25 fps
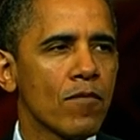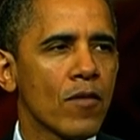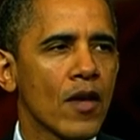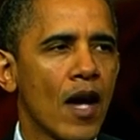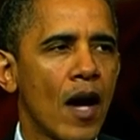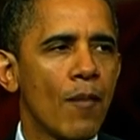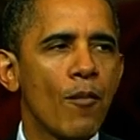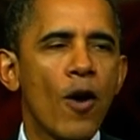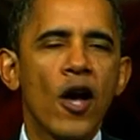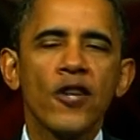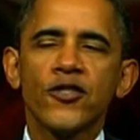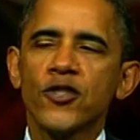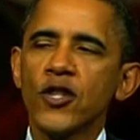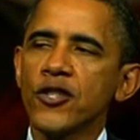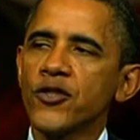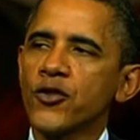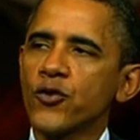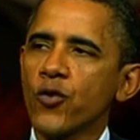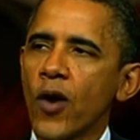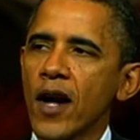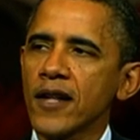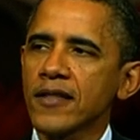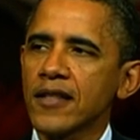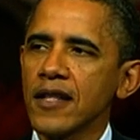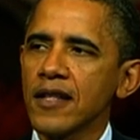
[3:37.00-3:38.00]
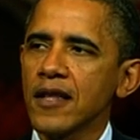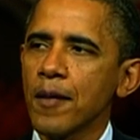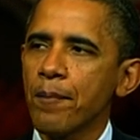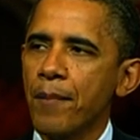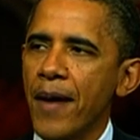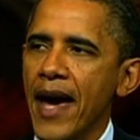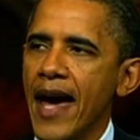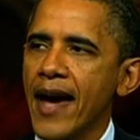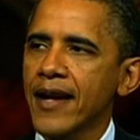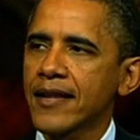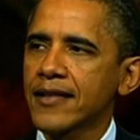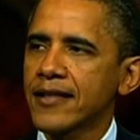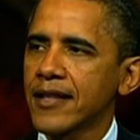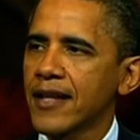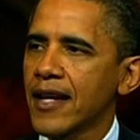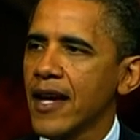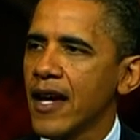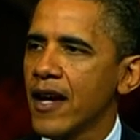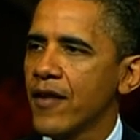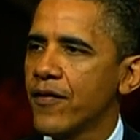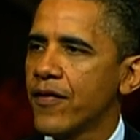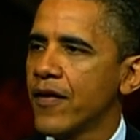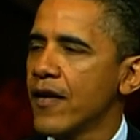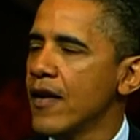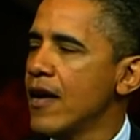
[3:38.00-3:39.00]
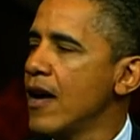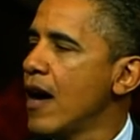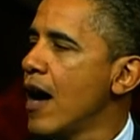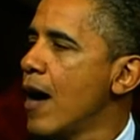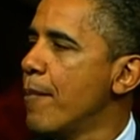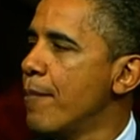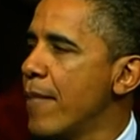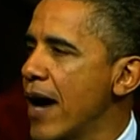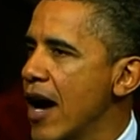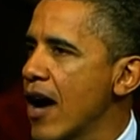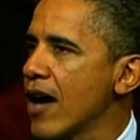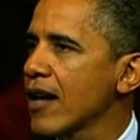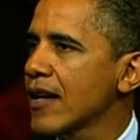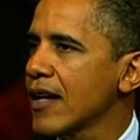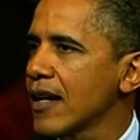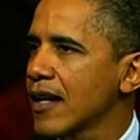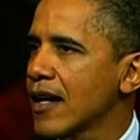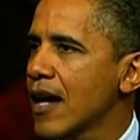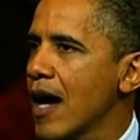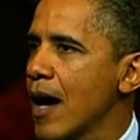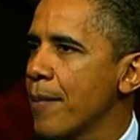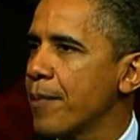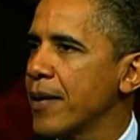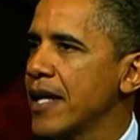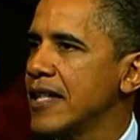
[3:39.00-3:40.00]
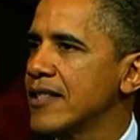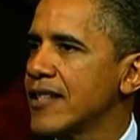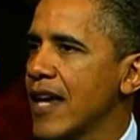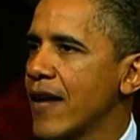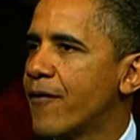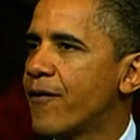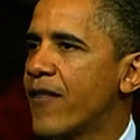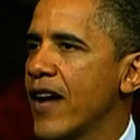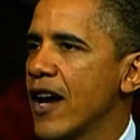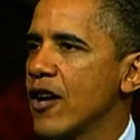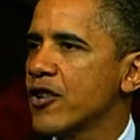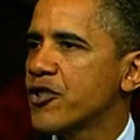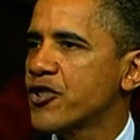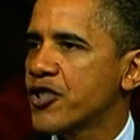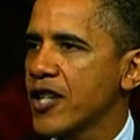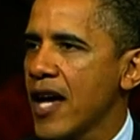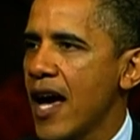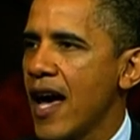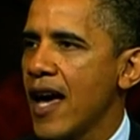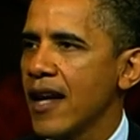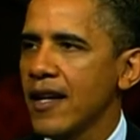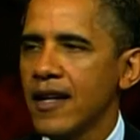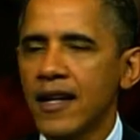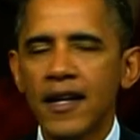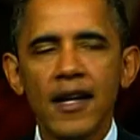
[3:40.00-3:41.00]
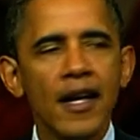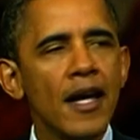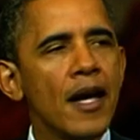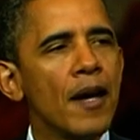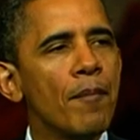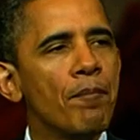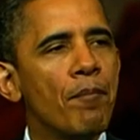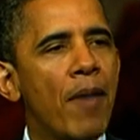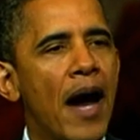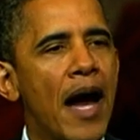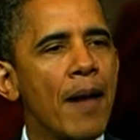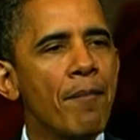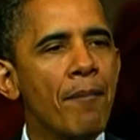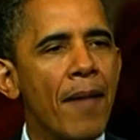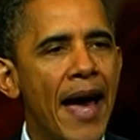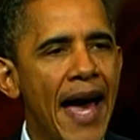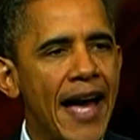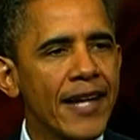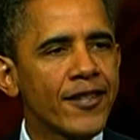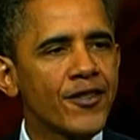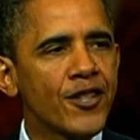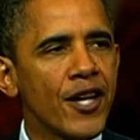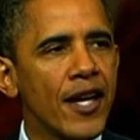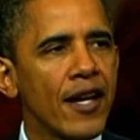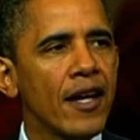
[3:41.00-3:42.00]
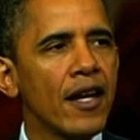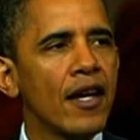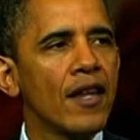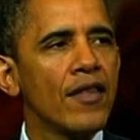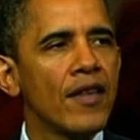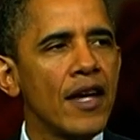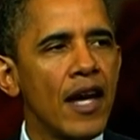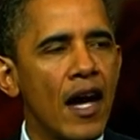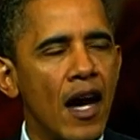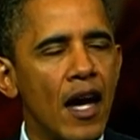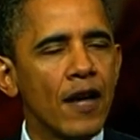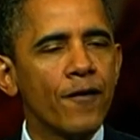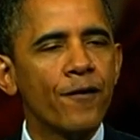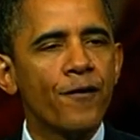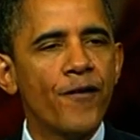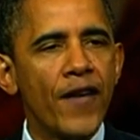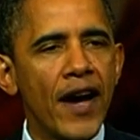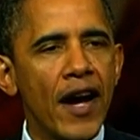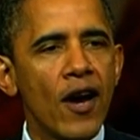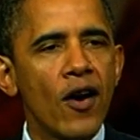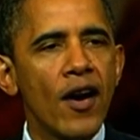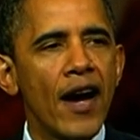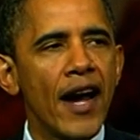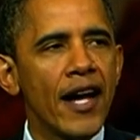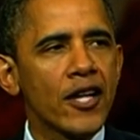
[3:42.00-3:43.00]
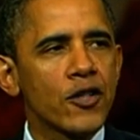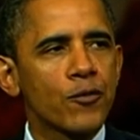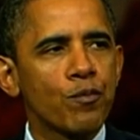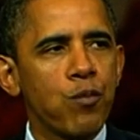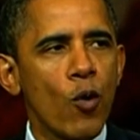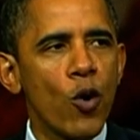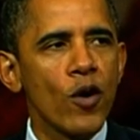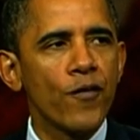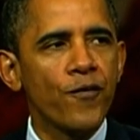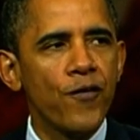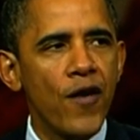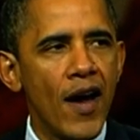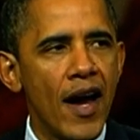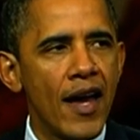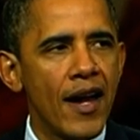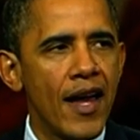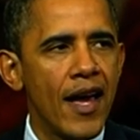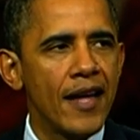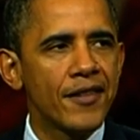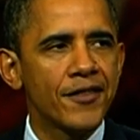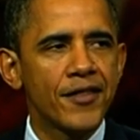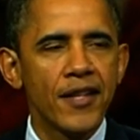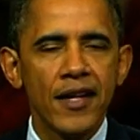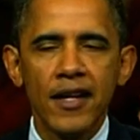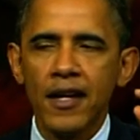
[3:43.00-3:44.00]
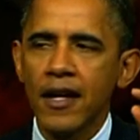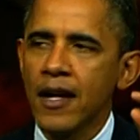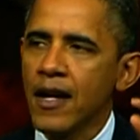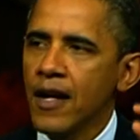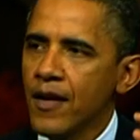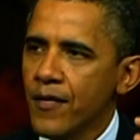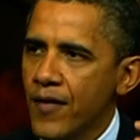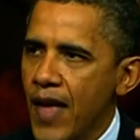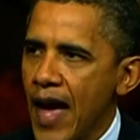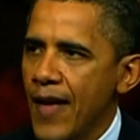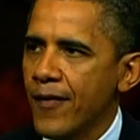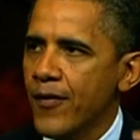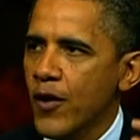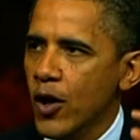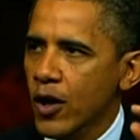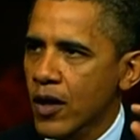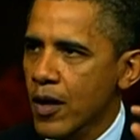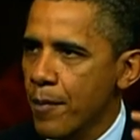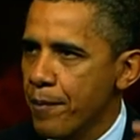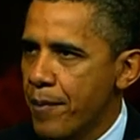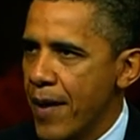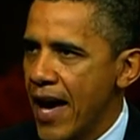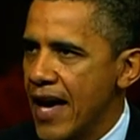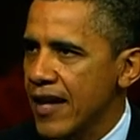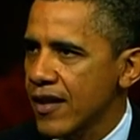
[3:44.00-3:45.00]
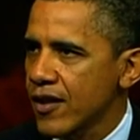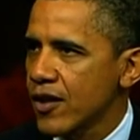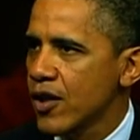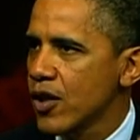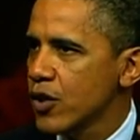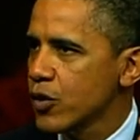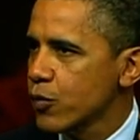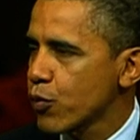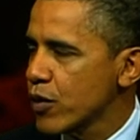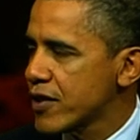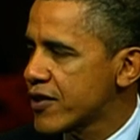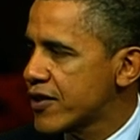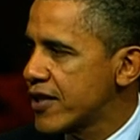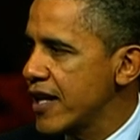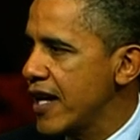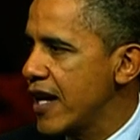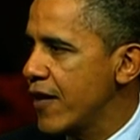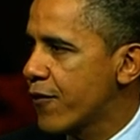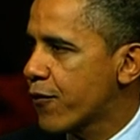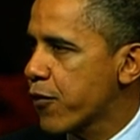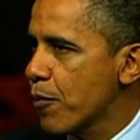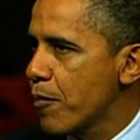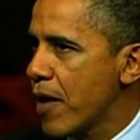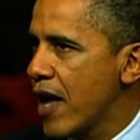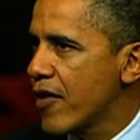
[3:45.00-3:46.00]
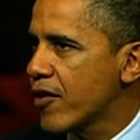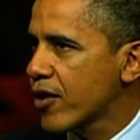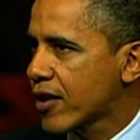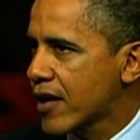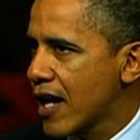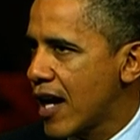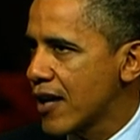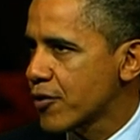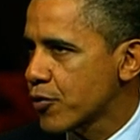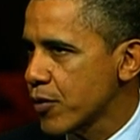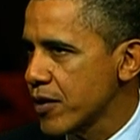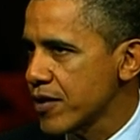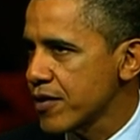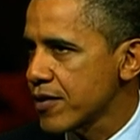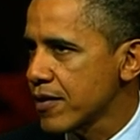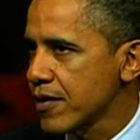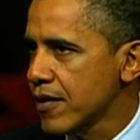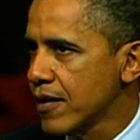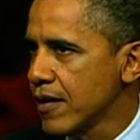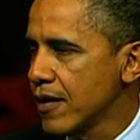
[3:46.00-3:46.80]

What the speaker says: I'm also instructing the bank to give American companies a fair shot by matching the unfair export financing that their competitors receive from other countries.